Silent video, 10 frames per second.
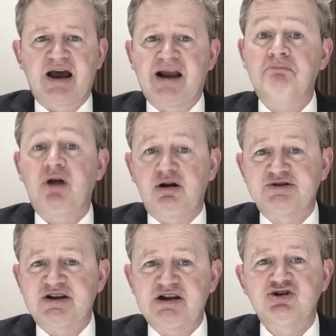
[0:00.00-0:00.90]
and
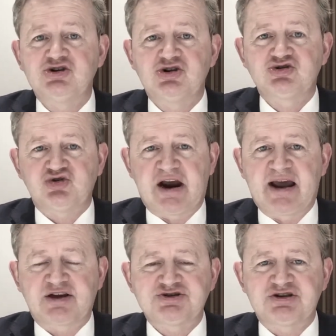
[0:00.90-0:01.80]
multi
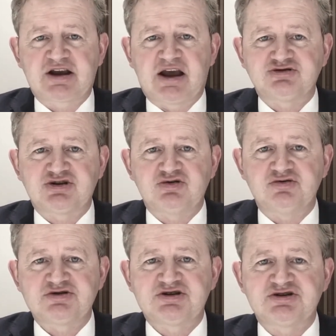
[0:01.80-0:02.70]
tracks in the county
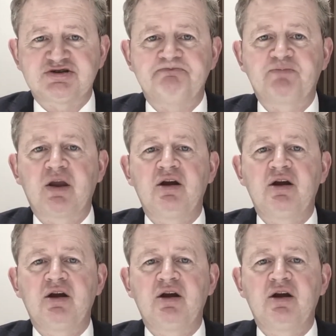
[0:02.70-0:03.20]
court system.